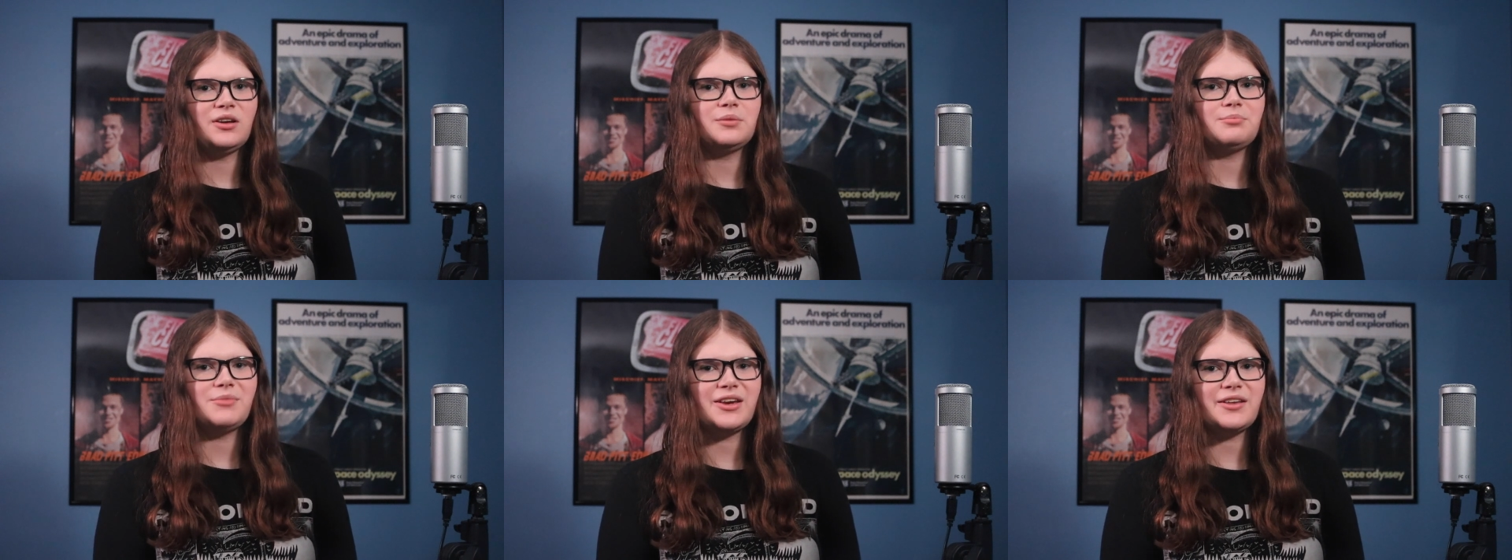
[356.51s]

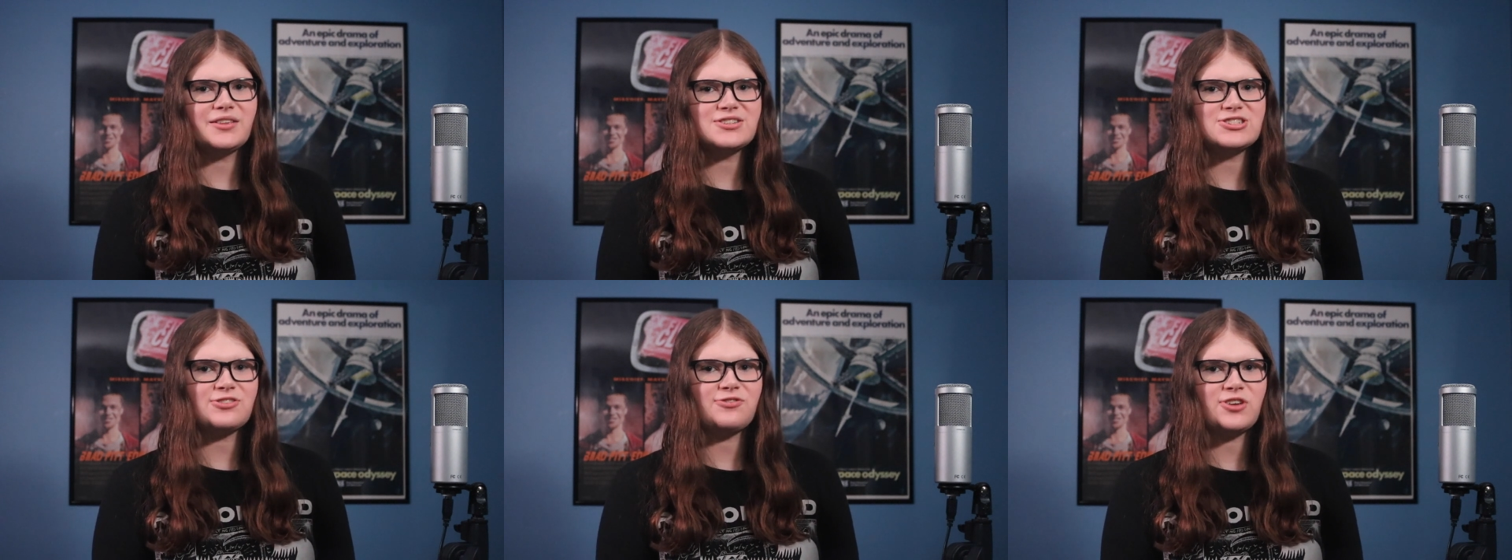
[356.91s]
Make
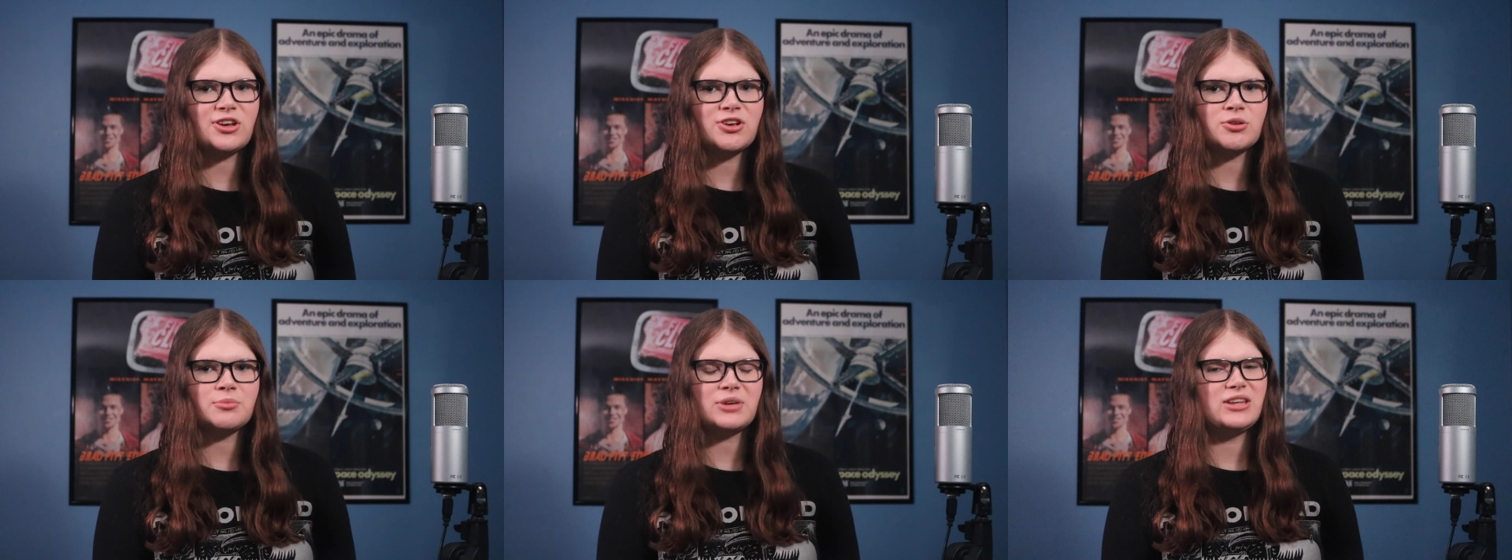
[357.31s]
this
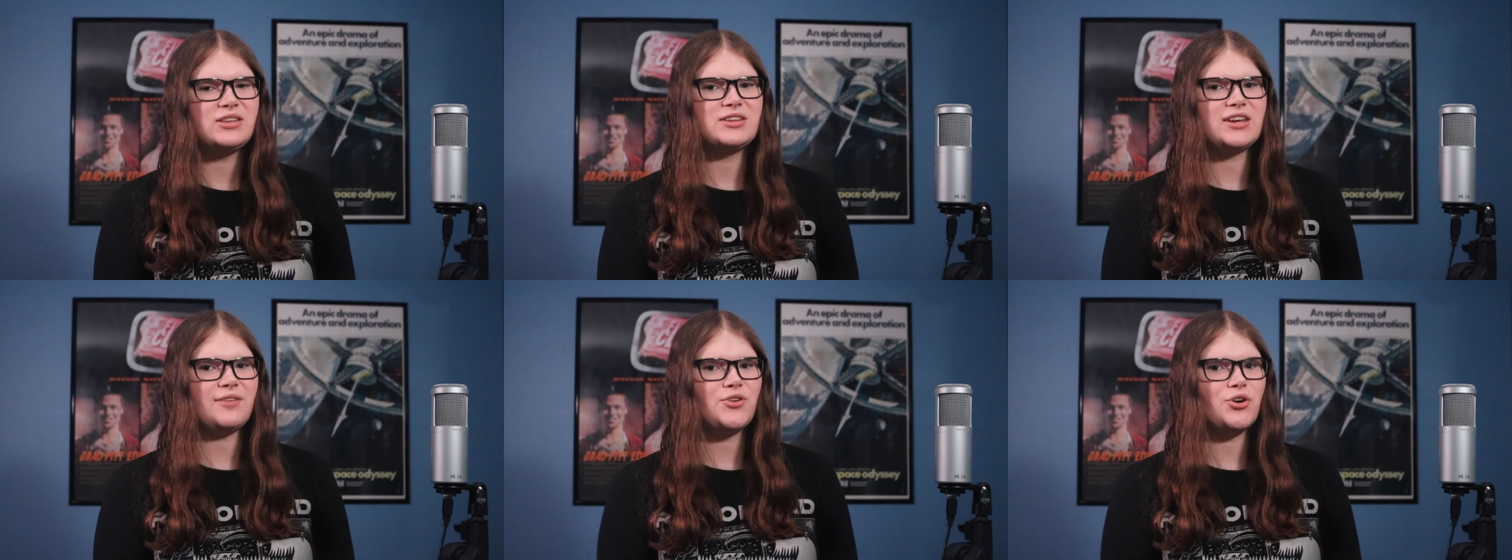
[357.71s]
film and
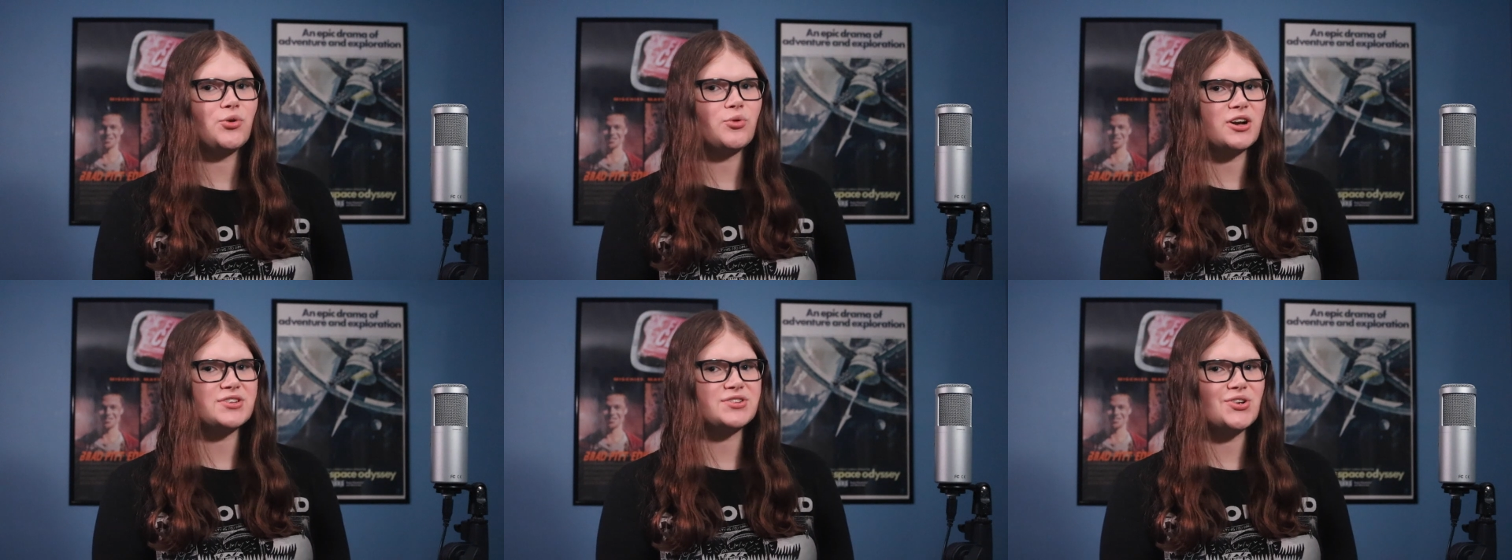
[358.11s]
David O.
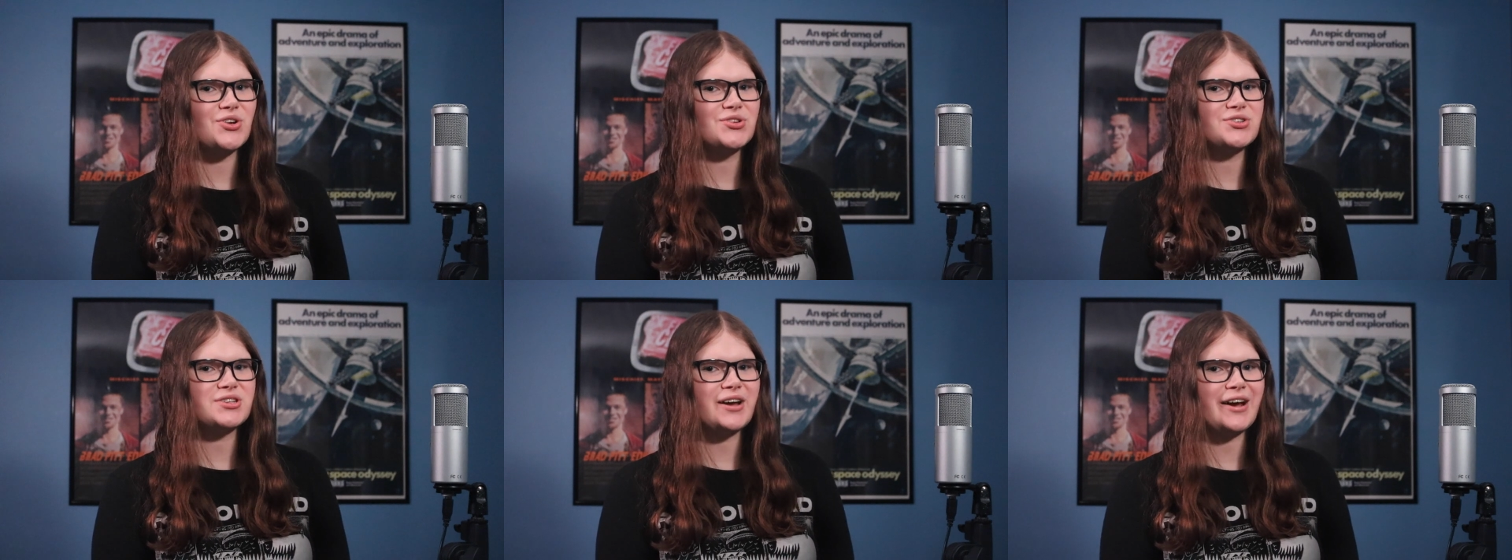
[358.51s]
Russell
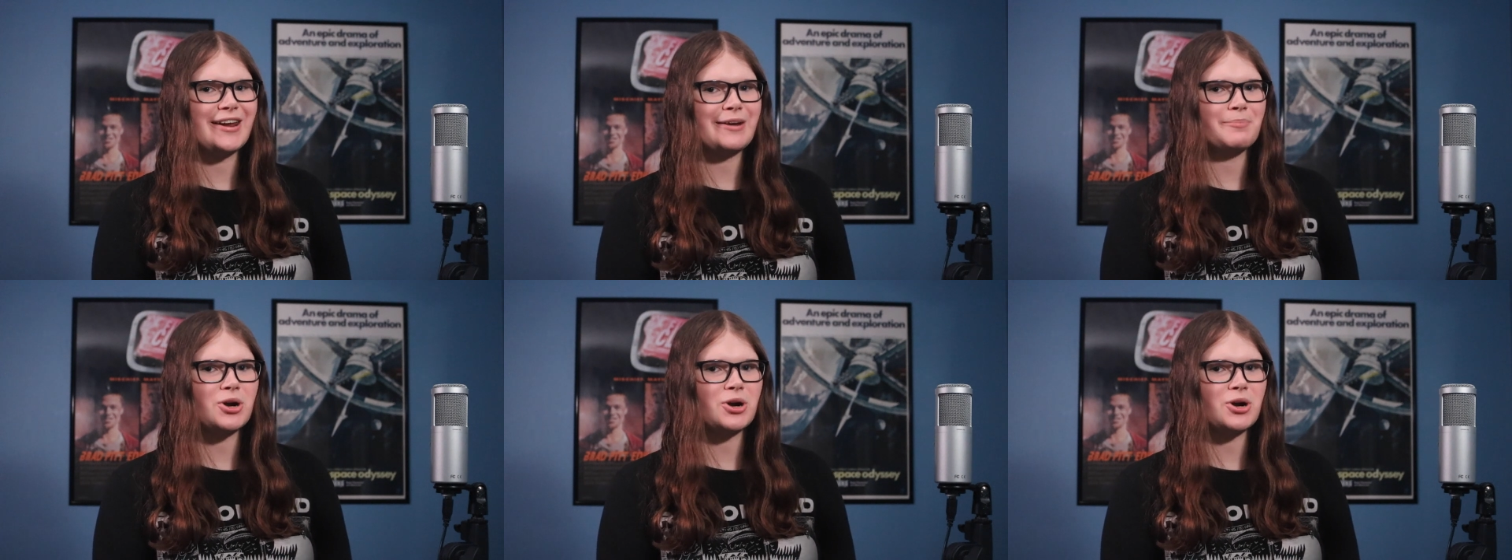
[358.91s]
tied